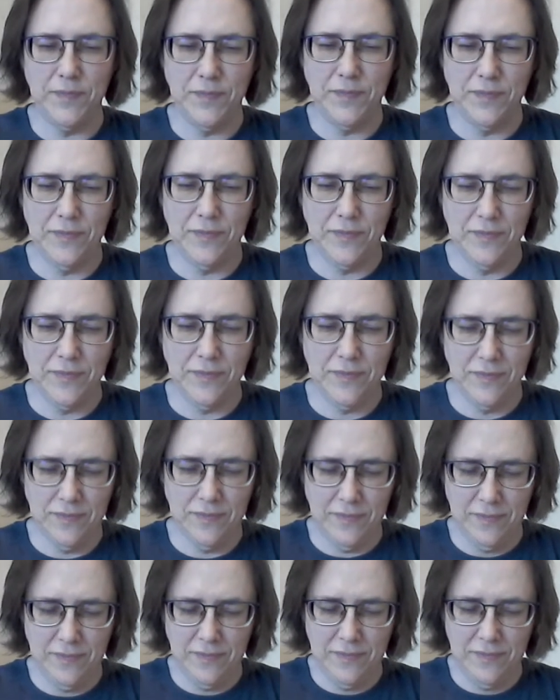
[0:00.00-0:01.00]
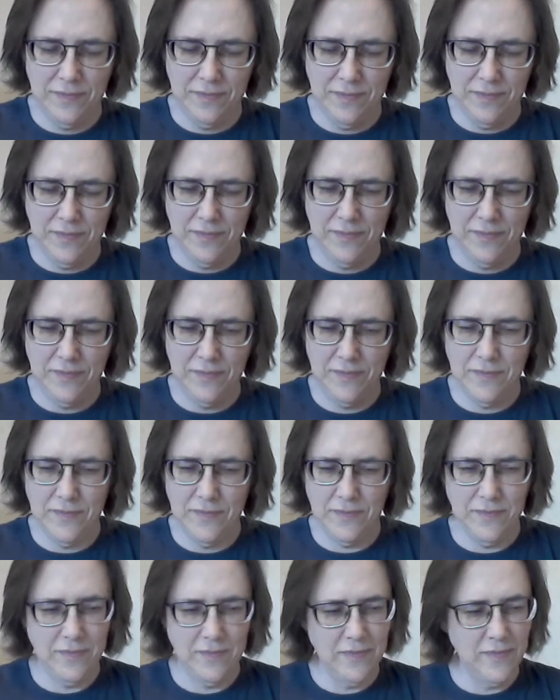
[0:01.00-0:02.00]

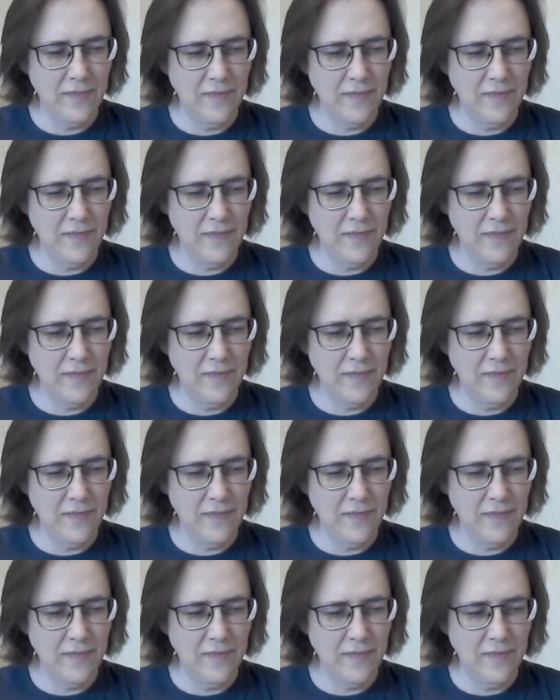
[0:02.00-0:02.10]
No one is speaking in this clip.